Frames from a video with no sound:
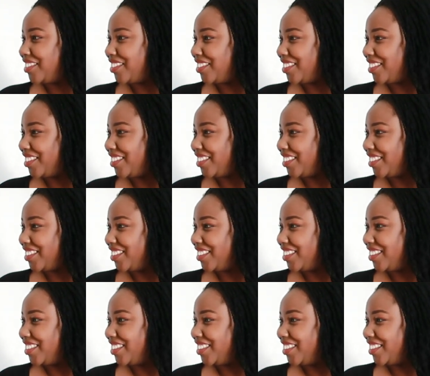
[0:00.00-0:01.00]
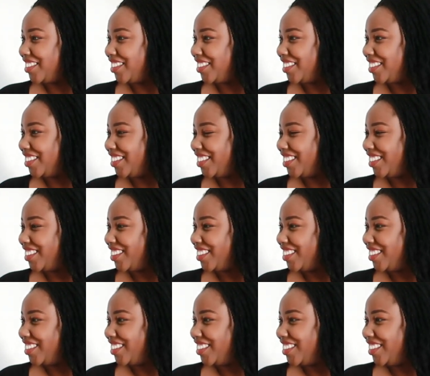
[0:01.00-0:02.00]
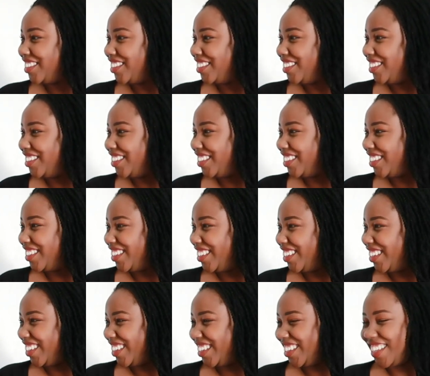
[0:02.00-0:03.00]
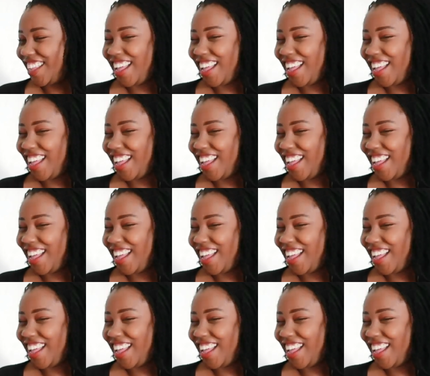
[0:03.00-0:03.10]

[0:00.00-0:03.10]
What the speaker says: This person isn't speaking.